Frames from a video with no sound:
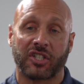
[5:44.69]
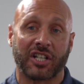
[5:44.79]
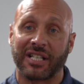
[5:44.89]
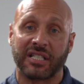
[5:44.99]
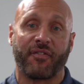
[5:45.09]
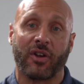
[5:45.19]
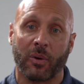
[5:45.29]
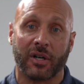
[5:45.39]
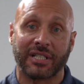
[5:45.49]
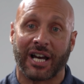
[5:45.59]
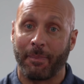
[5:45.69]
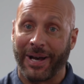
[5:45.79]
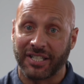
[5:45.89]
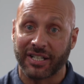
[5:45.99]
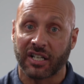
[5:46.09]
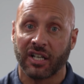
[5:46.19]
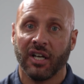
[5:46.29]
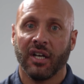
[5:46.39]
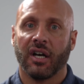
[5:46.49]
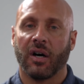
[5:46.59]
just as if you were diabetic
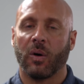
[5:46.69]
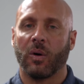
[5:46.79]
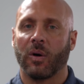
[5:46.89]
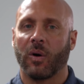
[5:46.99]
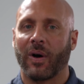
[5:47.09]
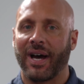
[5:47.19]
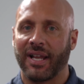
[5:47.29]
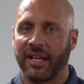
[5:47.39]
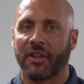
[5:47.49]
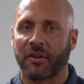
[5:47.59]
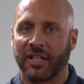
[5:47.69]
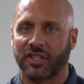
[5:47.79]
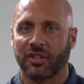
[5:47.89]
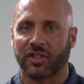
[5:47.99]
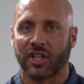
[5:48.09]
or, or had any other issues.